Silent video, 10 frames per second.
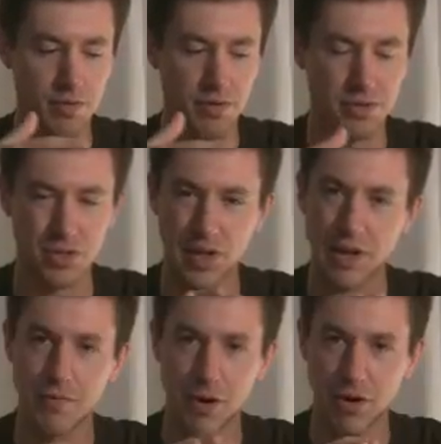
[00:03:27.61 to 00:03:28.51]

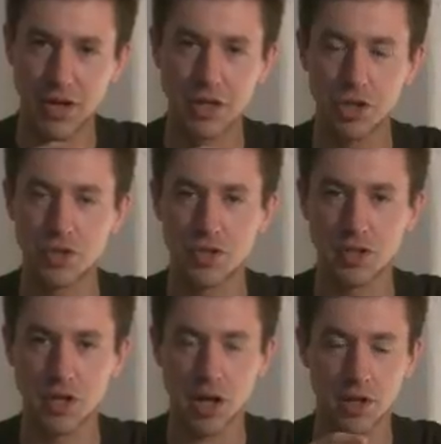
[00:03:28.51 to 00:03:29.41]
slight variations
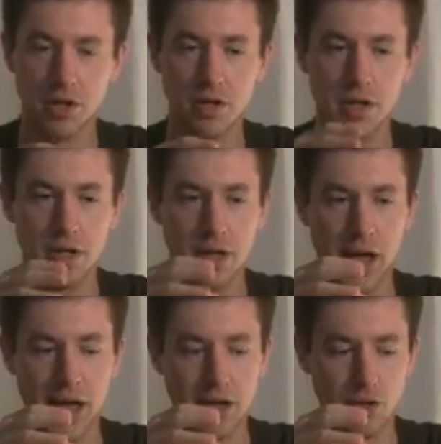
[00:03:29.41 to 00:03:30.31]
in color
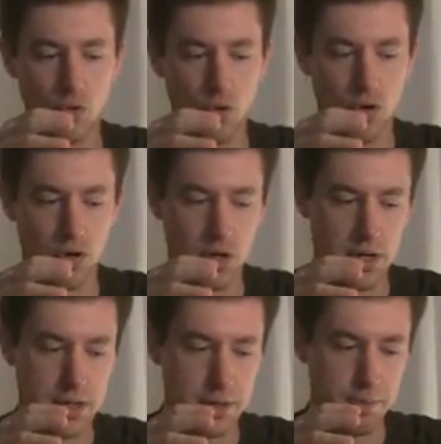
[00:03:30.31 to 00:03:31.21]
and
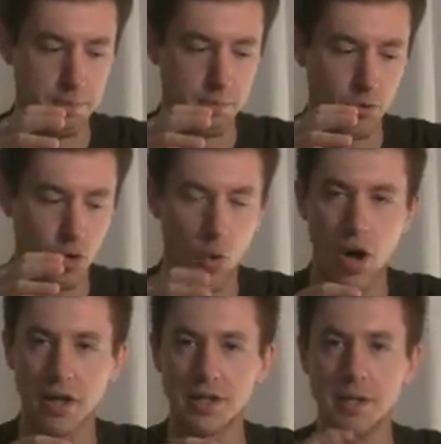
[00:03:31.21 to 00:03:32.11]
or
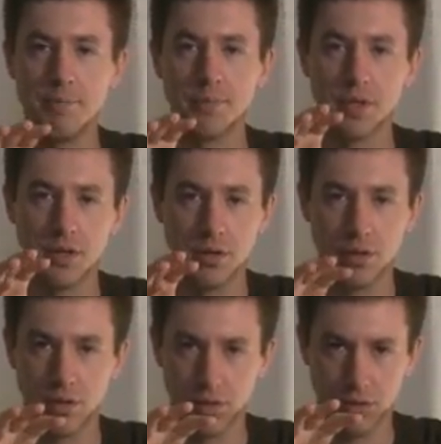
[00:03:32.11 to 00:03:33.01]
quality
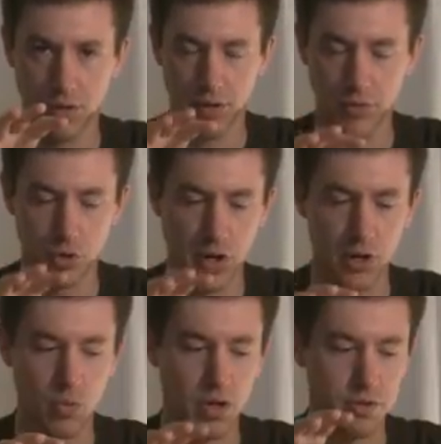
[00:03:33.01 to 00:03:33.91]
of the
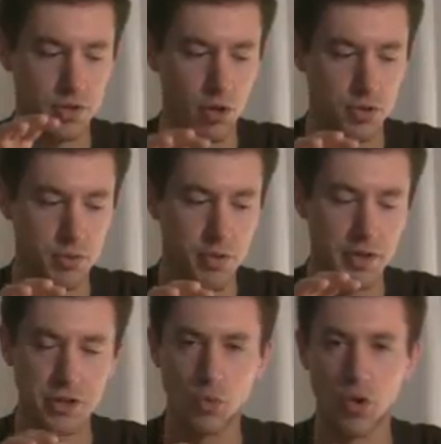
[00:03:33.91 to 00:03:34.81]
Dragonwell. So some of the
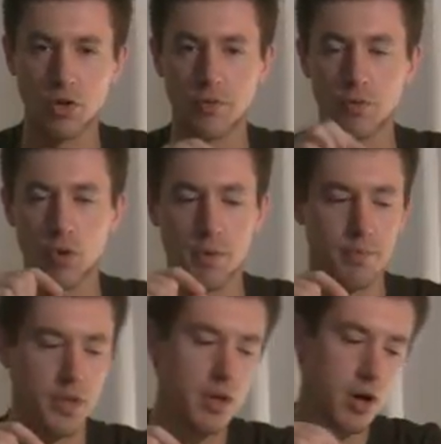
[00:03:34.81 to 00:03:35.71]
things you want to look for
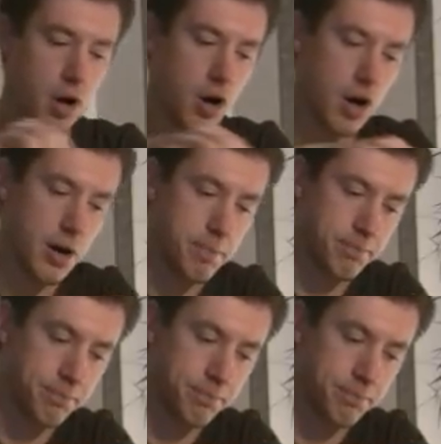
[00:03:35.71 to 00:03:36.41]
are